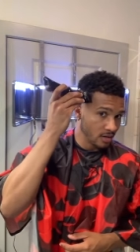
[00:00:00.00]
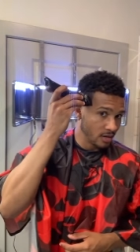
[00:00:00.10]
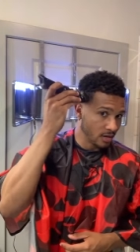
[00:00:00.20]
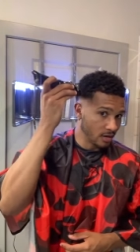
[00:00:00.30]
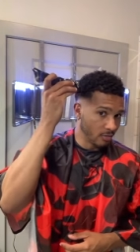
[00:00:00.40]

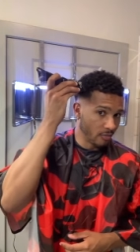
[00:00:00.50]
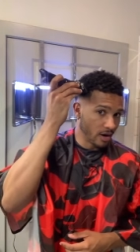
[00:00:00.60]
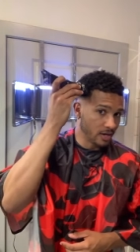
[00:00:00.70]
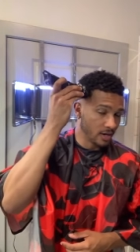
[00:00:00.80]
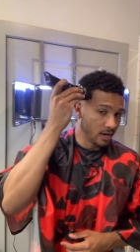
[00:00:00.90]
come right
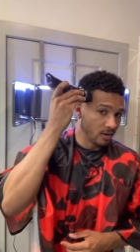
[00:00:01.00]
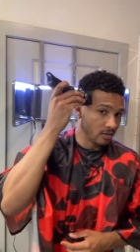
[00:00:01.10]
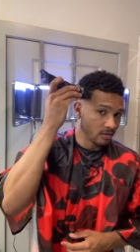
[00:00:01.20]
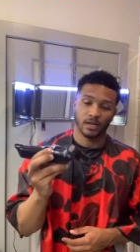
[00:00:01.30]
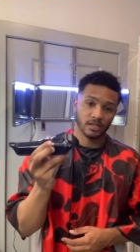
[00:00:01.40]
down.
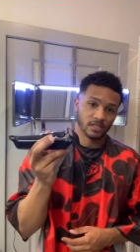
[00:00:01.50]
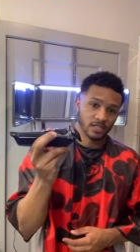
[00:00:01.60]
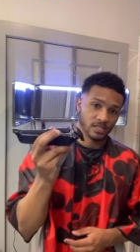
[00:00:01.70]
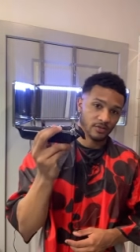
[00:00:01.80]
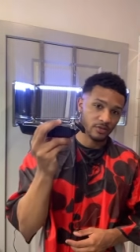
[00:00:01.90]
it's
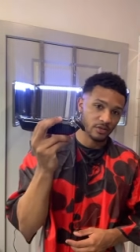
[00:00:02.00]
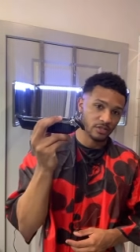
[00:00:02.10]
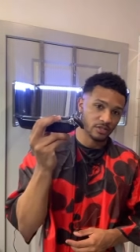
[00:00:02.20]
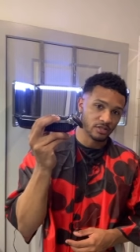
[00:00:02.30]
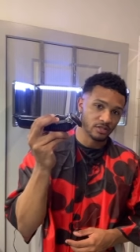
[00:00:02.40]
easy for you to
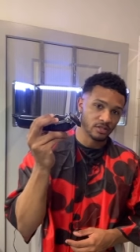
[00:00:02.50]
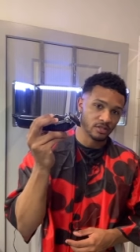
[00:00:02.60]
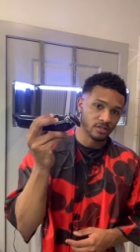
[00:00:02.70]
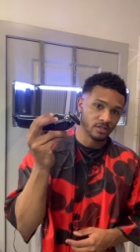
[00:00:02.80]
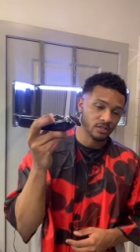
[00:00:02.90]
just
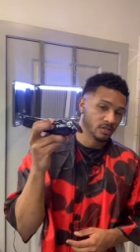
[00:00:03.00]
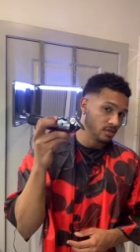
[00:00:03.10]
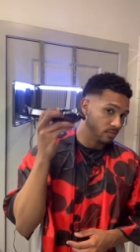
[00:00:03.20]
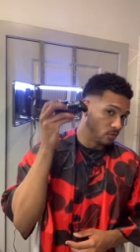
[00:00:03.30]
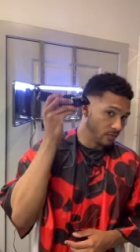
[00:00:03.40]

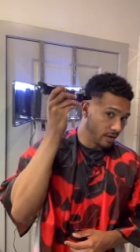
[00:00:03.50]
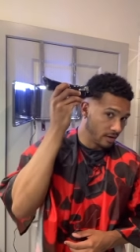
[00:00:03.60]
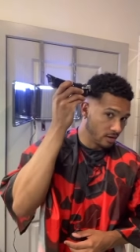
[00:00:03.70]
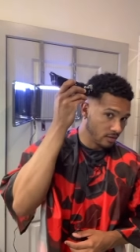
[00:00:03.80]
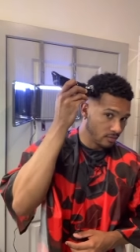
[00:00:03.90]
move that
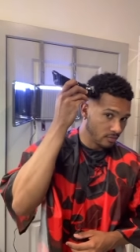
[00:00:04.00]
up,